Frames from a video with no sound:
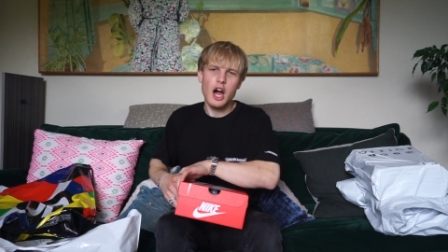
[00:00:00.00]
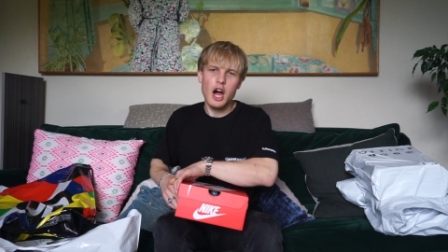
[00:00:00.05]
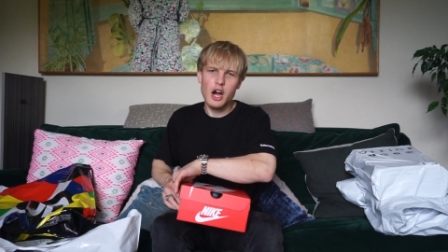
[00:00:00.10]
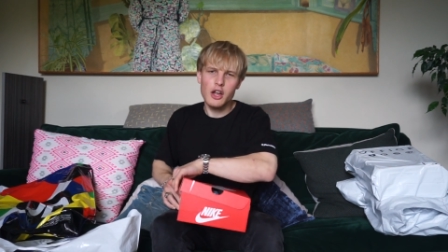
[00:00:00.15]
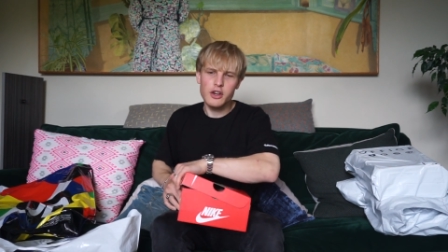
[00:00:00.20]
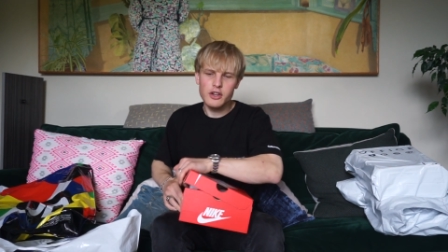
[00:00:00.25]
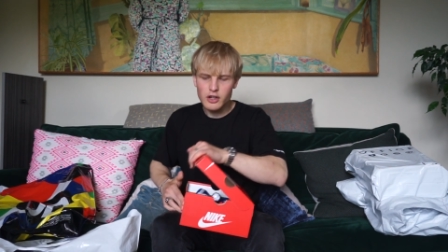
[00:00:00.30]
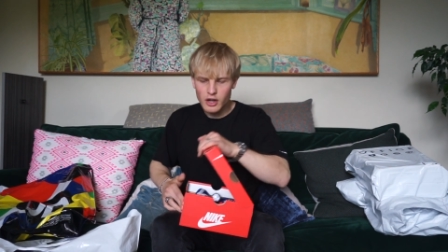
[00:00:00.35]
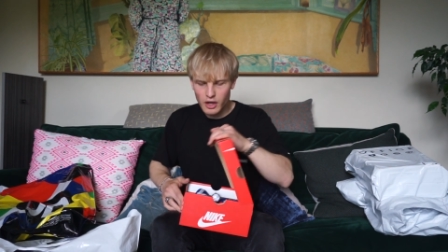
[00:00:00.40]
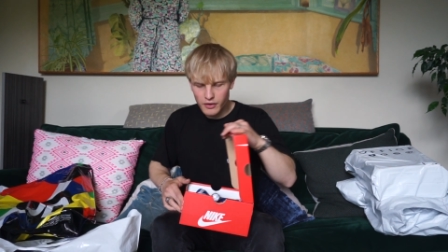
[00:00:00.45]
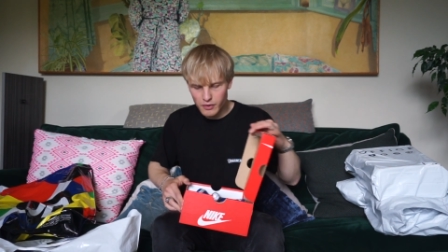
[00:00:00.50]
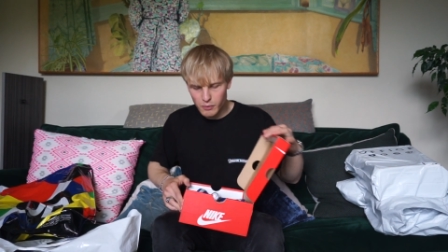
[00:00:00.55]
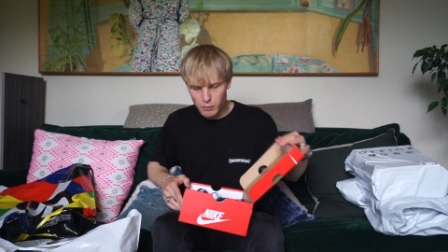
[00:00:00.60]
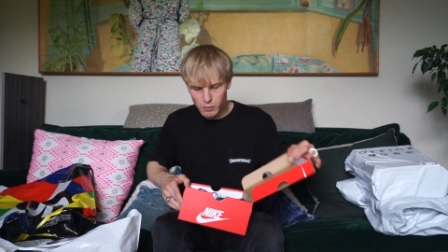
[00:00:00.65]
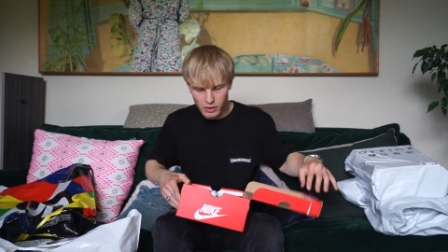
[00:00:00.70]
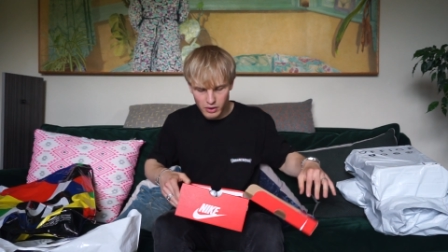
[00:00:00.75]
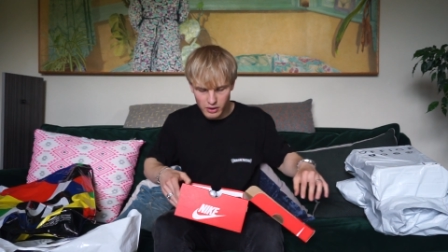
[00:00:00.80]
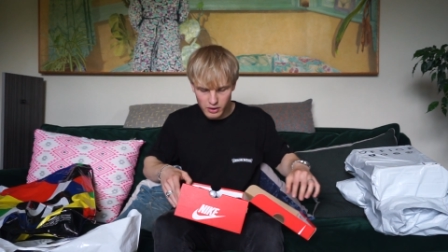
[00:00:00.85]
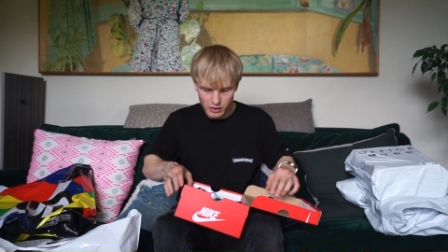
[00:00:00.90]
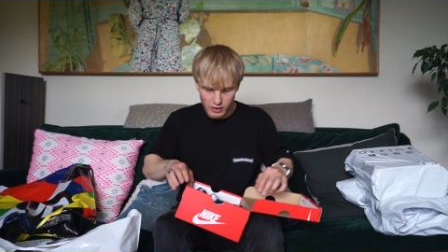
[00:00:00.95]
another
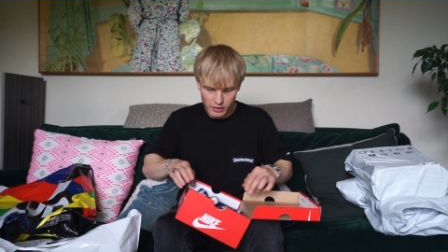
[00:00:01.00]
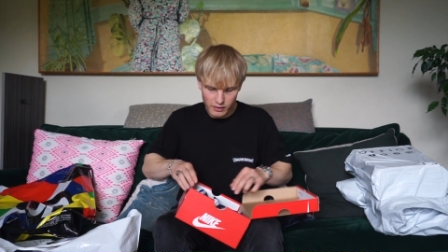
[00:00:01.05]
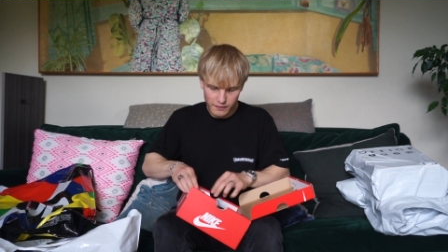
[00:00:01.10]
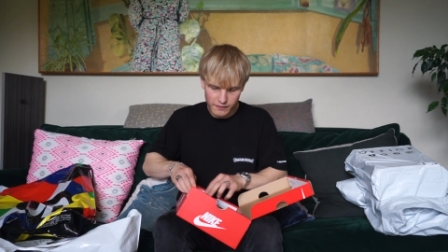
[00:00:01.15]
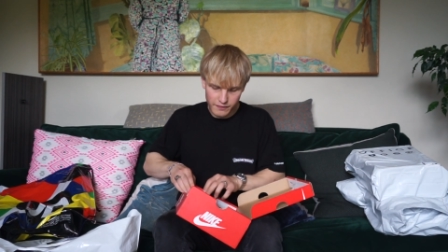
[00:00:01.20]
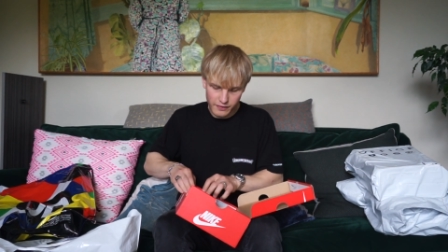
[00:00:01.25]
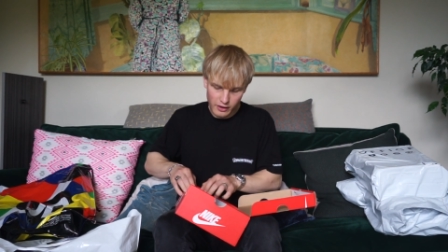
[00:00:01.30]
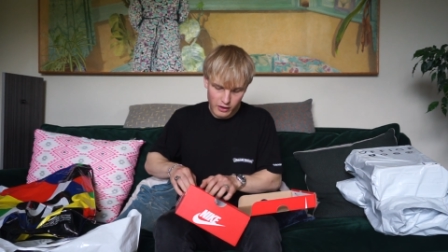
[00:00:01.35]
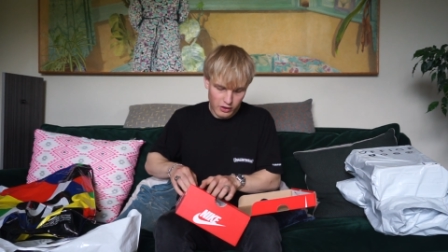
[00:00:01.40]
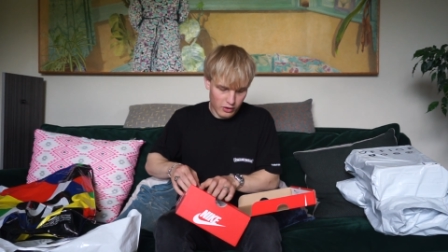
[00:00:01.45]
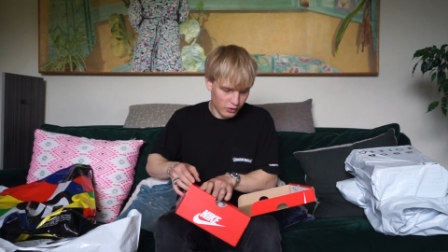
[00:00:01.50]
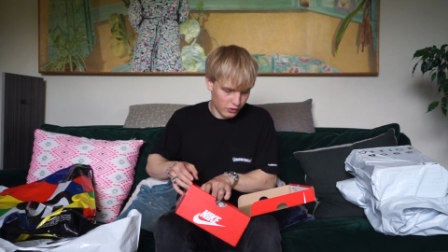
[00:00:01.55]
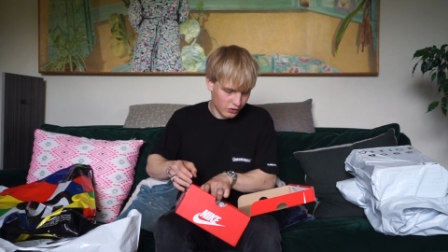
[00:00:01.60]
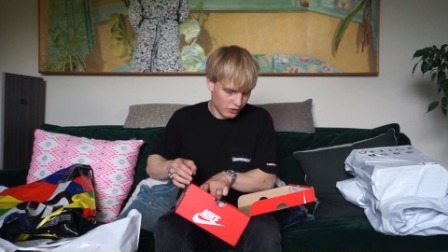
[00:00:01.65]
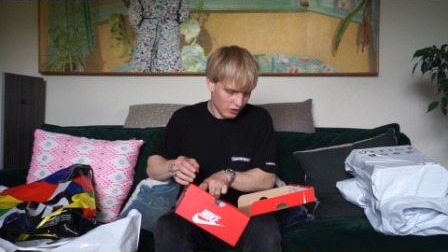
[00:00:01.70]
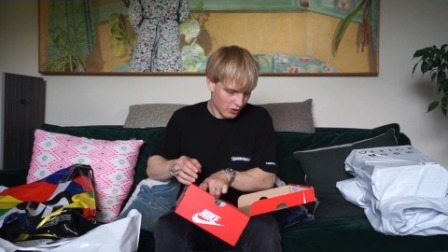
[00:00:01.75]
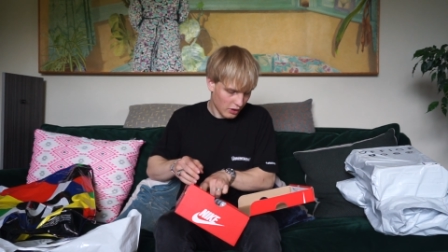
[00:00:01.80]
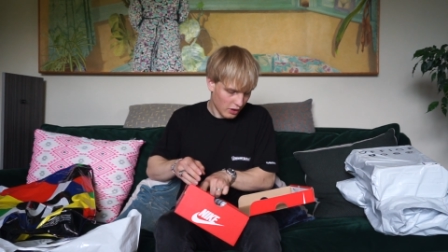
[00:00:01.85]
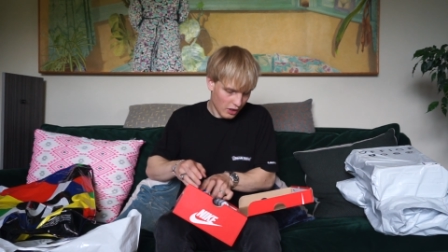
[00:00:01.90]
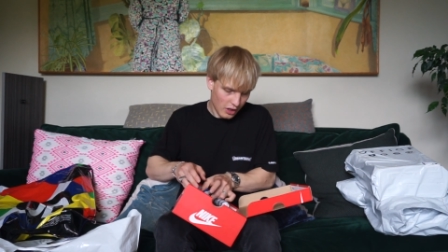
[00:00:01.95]
one of
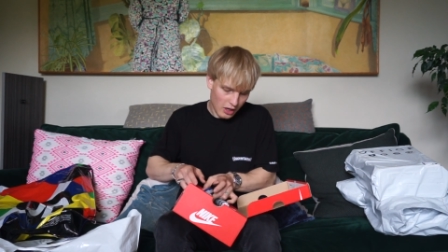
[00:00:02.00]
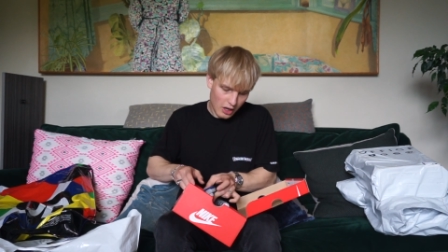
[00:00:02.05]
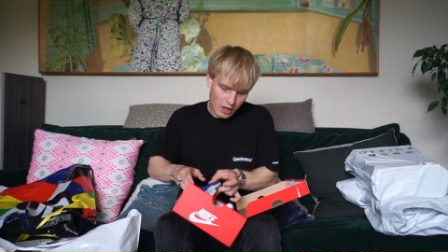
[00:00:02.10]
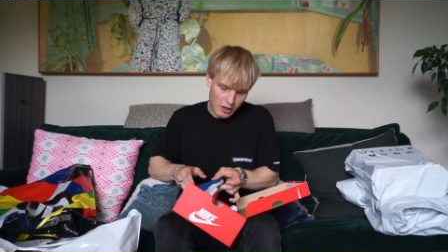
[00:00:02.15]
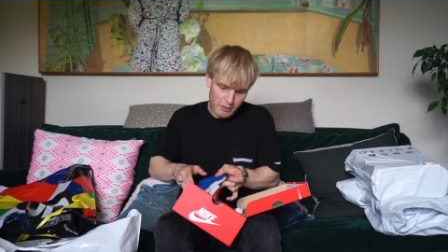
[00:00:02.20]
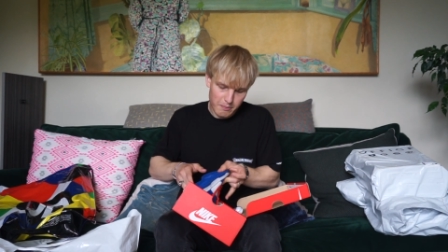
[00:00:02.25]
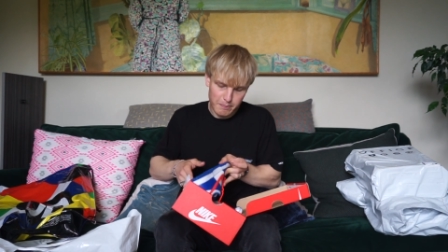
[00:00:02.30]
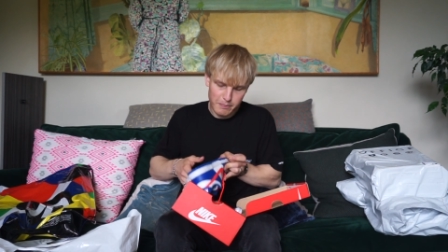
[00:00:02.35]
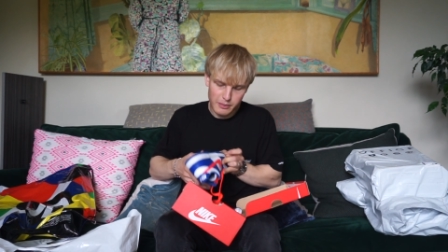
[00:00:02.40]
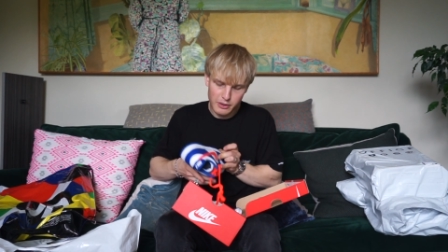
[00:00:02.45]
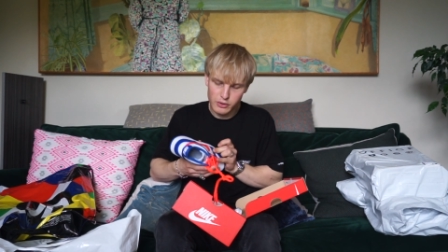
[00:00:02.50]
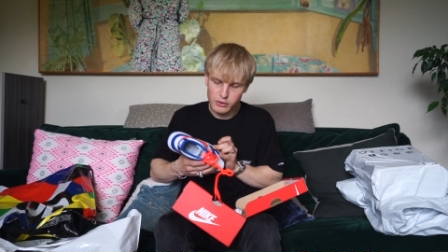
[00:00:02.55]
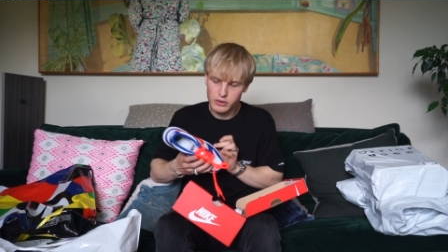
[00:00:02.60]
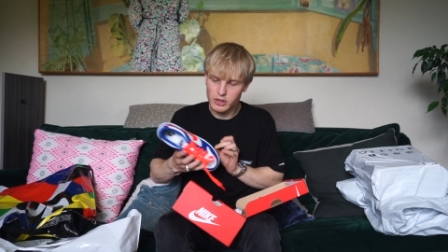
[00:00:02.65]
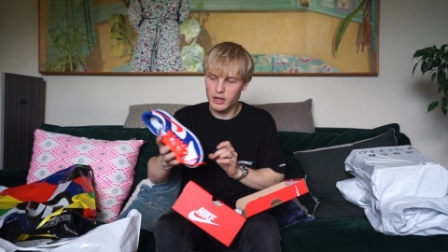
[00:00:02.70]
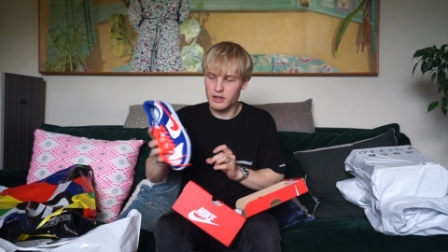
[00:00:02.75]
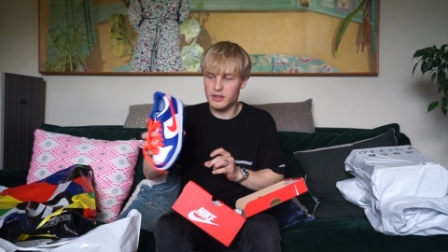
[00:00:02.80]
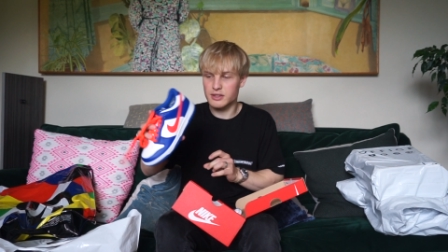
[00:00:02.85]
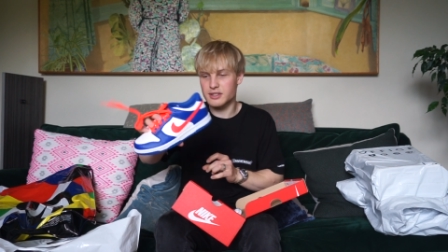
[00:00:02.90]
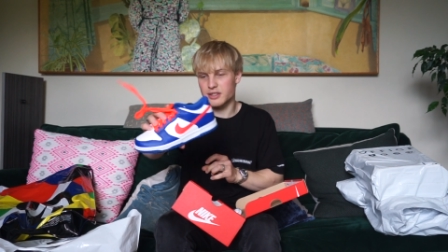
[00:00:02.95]
those uh, blue
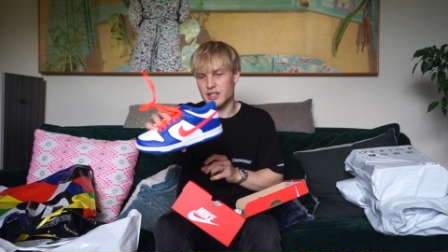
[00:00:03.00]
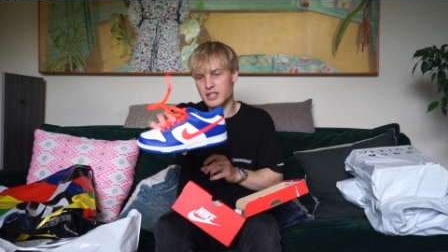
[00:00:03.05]
dunks.